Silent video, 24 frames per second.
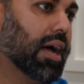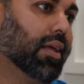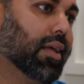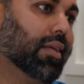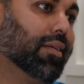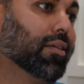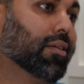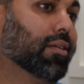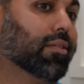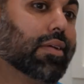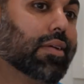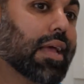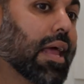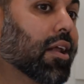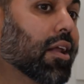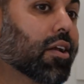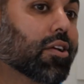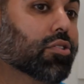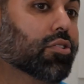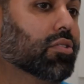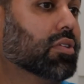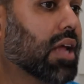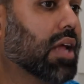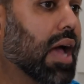You could get
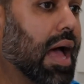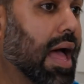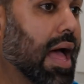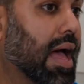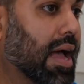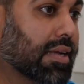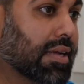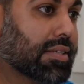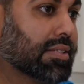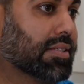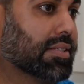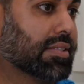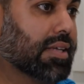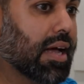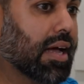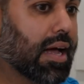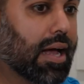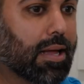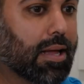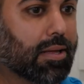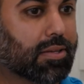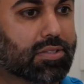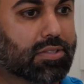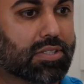into tax,
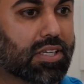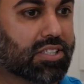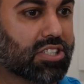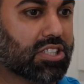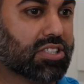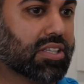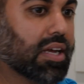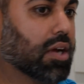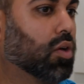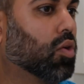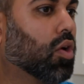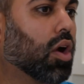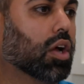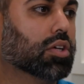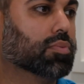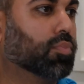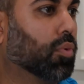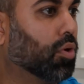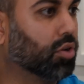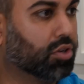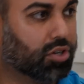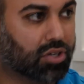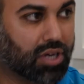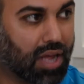such as like
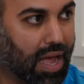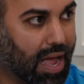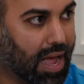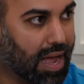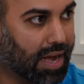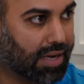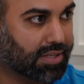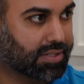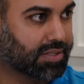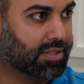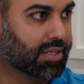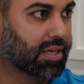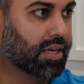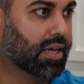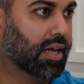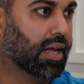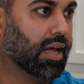cross-border tax.